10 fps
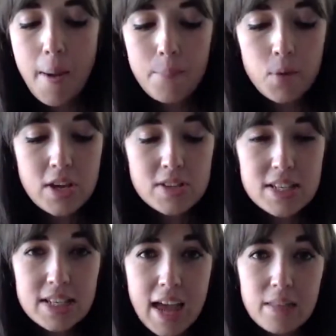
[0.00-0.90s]
We used
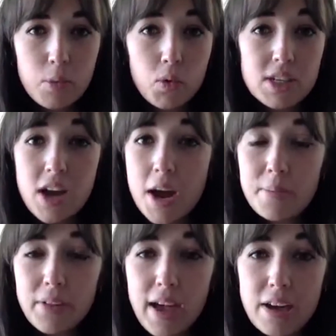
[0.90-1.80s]
to get them all the time
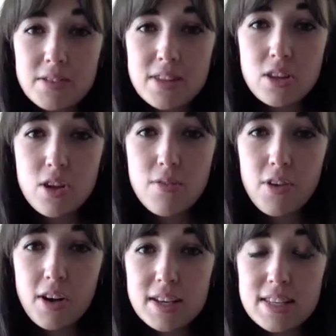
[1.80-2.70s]
around the house in the New
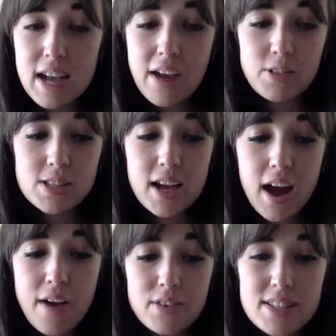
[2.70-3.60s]
Forest, and I have to say I
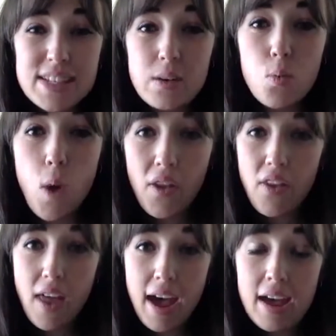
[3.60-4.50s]
haven't seen
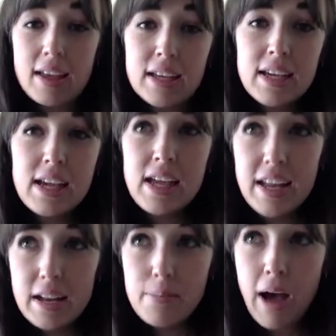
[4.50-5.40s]
one there
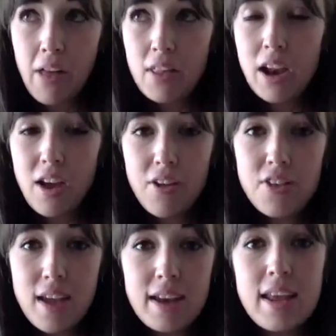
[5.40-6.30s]
in about the last
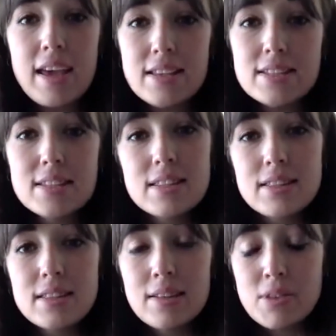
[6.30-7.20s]
10 years,
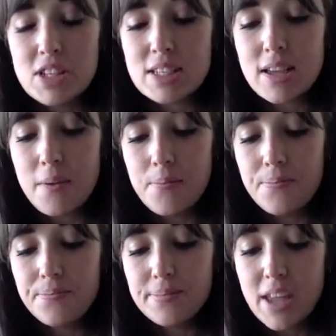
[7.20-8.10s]
which is
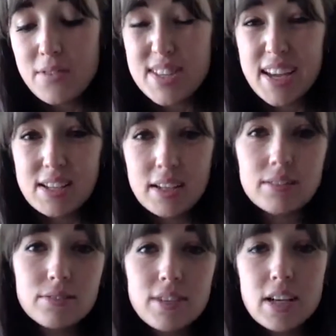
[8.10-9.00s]
Devastating,
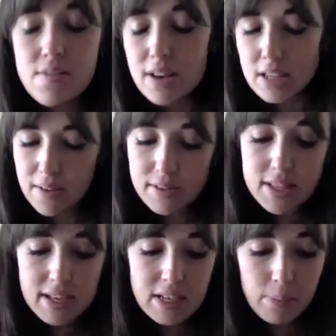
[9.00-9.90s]
really, really
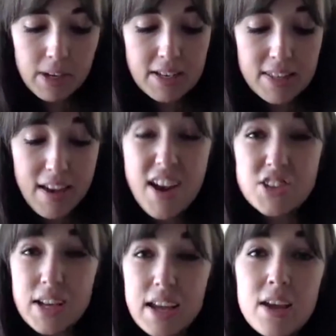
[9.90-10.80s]
devastating, because they're
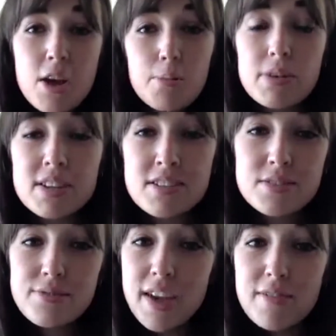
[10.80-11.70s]
actually
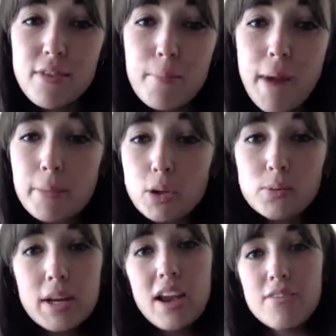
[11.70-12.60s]
Britain's favourite mammal.
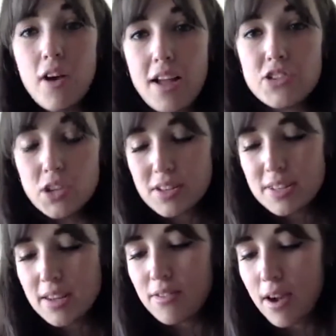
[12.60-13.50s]
We love our hedgehogs, they're